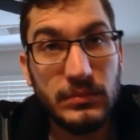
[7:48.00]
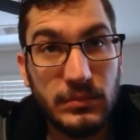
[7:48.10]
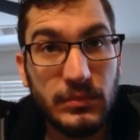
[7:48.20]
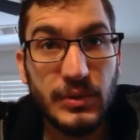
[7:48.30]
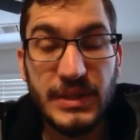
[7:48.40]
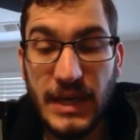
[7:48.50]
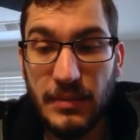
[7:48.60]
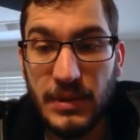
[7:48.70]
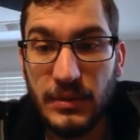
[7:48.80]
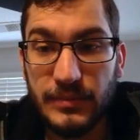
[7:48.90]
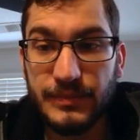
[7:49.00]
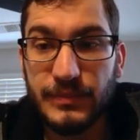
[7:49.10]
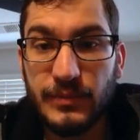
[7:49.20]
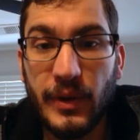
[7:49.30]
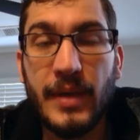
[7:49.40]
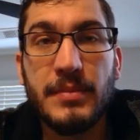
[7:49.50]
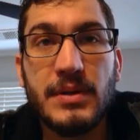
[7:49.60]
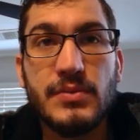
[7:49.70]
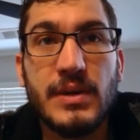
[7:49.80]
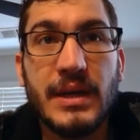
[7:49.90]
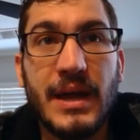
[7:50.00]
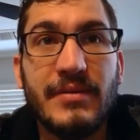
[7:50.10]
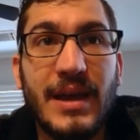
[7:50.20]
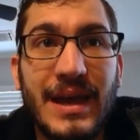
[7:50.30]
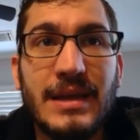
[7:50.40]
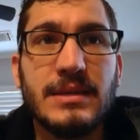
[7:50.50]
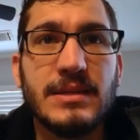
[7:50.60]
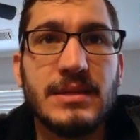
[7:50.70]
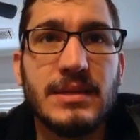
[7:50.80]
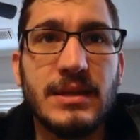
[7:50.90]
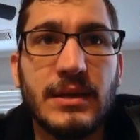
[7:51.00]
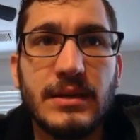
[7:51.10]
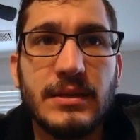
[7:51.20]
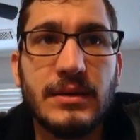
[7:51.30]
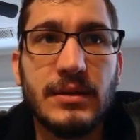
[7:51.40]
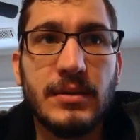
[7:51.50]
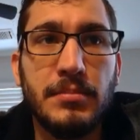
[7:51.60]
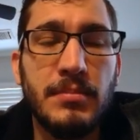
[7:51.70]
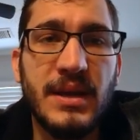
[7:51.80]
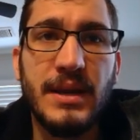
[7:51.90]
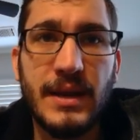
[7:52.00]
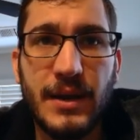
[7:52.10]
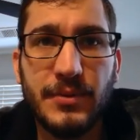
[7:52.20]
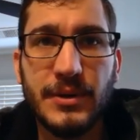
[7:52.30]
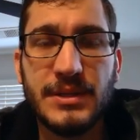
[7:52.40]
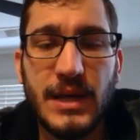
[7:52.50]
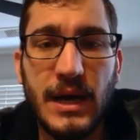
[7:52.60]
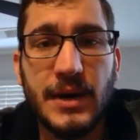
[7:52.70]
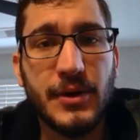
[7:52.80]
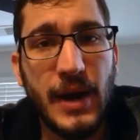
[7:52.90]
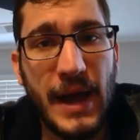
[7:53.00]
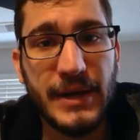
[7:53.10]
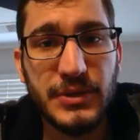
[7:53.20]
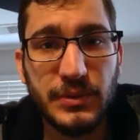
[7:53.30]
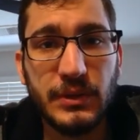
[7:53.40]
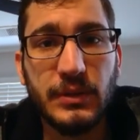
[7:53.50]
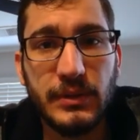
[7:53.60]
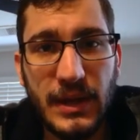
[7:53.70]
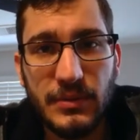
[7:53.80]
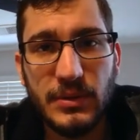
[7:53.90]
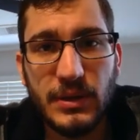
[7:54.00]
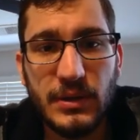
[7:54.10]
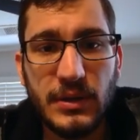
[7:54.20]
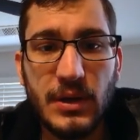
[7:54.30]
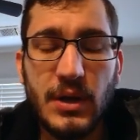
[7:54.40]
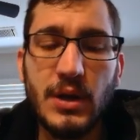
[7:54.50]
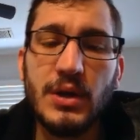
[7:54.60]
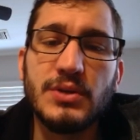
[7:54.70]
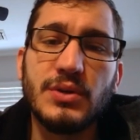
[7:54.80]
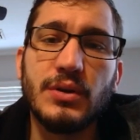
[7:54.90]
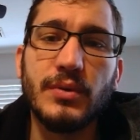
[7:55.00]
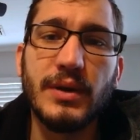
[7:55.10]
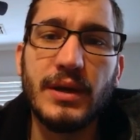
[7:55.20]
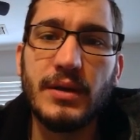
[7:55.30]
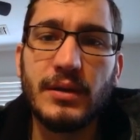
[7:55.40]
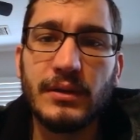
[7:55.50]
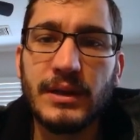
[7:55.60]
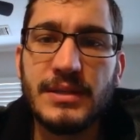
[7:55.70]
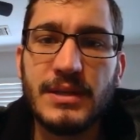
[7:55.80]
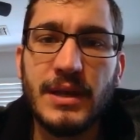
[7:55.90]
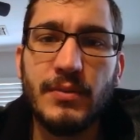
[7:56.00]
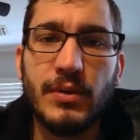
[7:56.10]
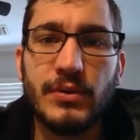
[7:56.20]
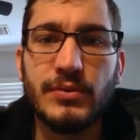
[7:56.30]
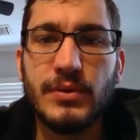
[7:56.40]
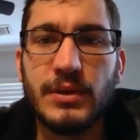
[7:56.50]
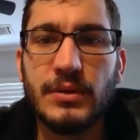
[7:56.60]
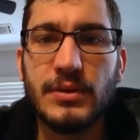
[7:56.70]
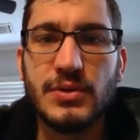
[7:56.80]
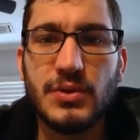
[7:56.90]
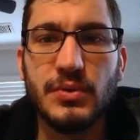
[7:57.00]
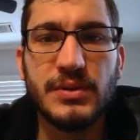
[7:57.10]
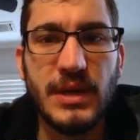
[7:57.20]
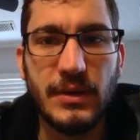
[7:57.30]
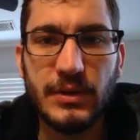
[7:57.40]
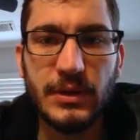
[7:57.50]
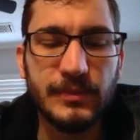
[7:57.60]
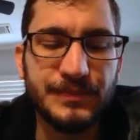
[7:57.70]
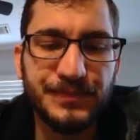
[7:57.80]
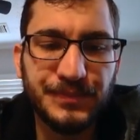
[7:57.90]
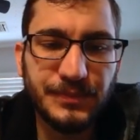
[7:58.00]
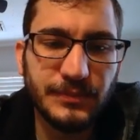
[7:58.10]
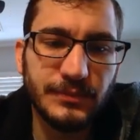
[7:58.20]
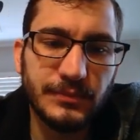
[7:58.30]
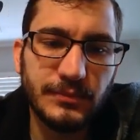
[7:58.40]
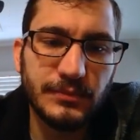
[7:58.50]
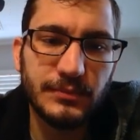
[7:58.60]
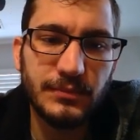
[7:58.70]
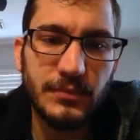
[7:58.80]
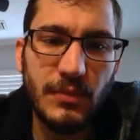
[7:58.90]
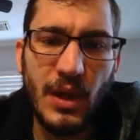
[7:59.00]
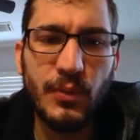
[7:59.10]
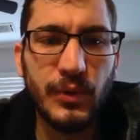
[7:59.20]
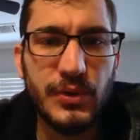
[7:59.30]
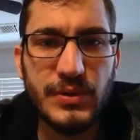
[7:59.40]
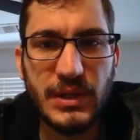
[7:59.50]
What does that mean? Well, that means we can have 8 distinct mini networks on our actual network. So let's say we're doing the school's network and we're using